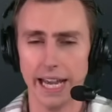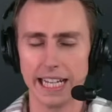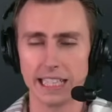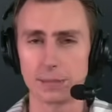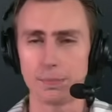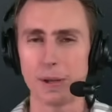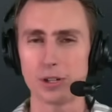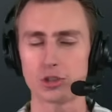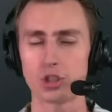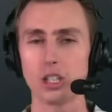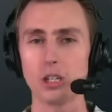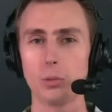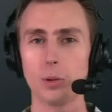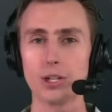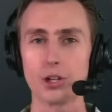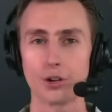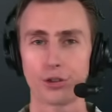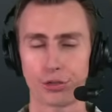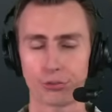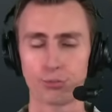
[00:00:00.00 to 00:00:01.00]
especially
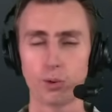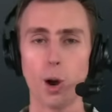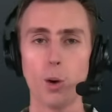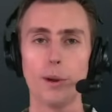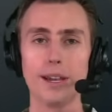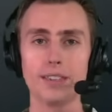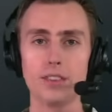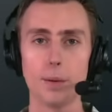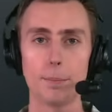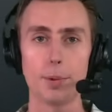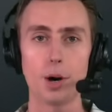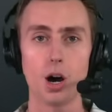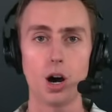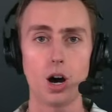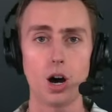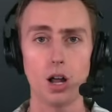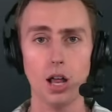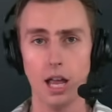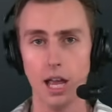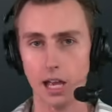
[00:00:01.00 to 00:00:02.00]
when you're throwing the
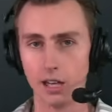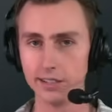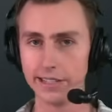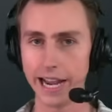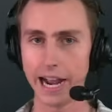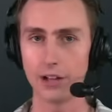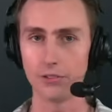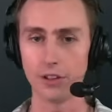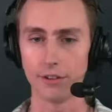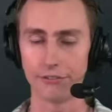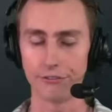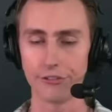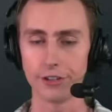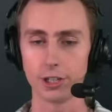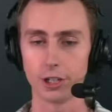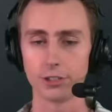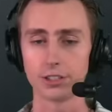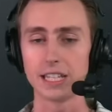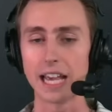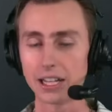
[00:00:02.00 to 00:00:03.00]
ball down the field.